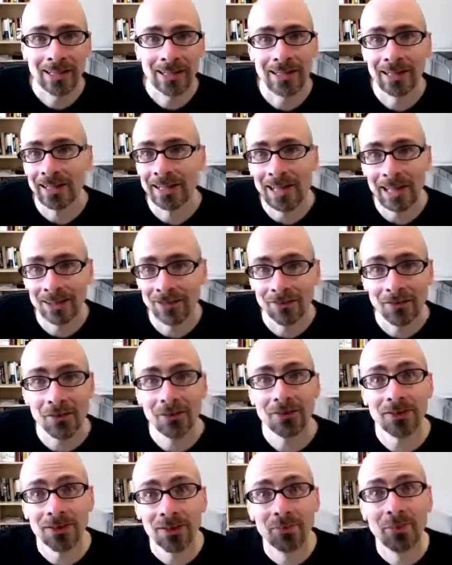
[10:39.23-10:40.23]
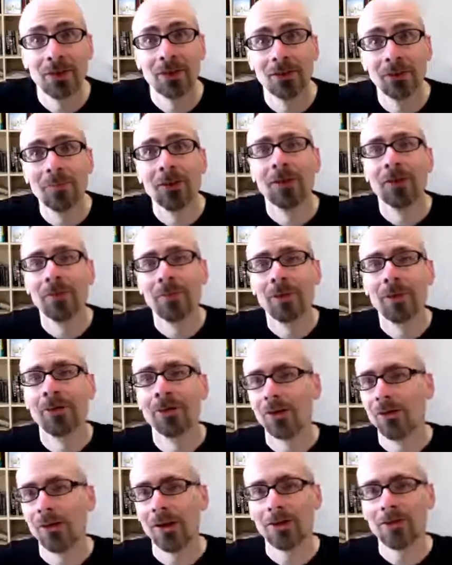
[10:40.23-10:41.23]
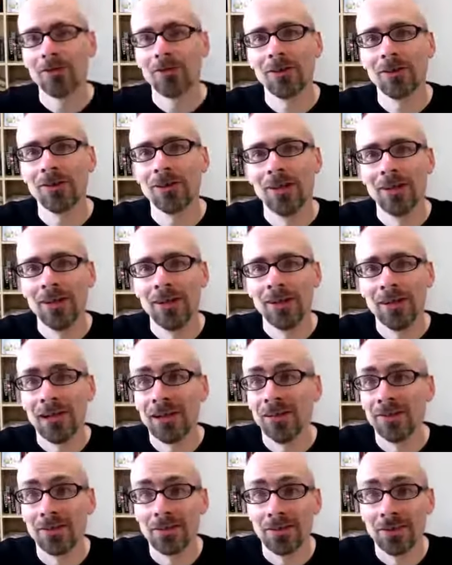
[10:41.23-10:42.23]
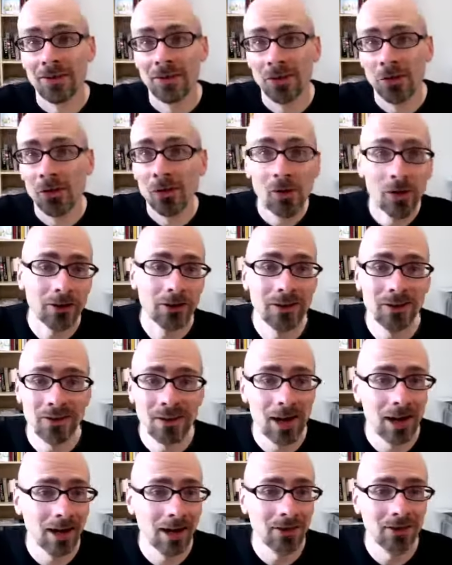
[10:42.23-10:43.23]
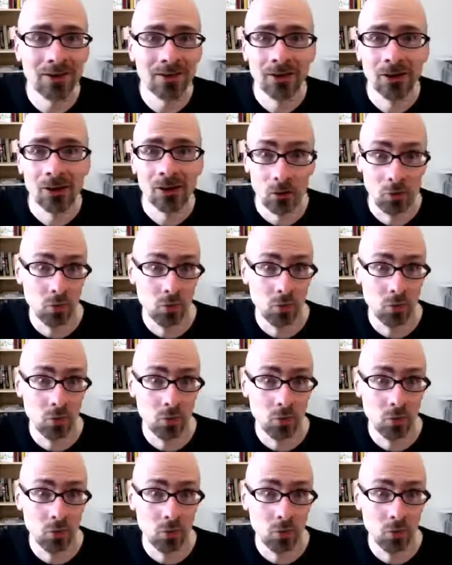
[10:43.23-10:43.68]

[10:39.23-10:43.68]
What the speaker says: And then again, of course, the bigger question is, who are these guys?